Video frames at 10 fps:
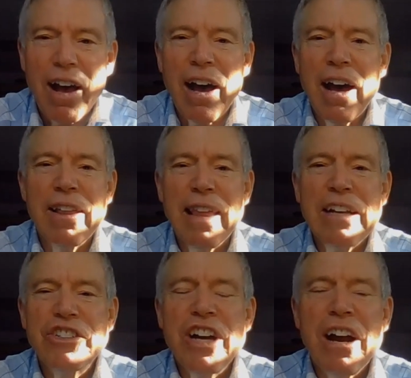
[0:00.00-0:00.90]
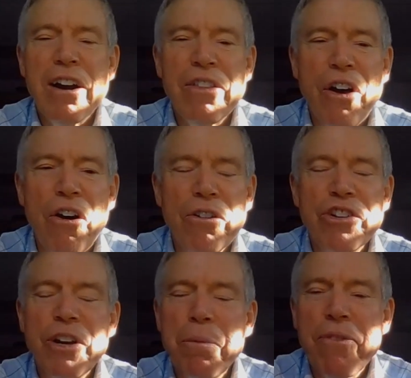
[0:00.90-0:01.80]
they share the
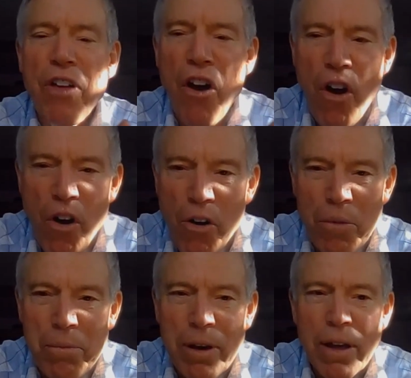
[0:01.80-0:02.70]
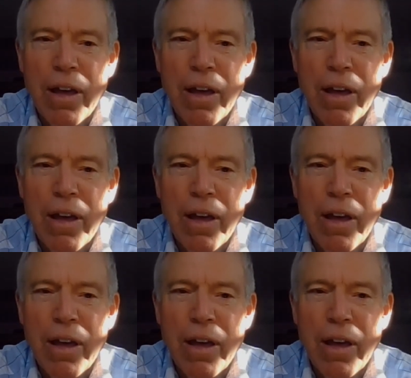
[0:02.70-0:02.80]
ownership of the home,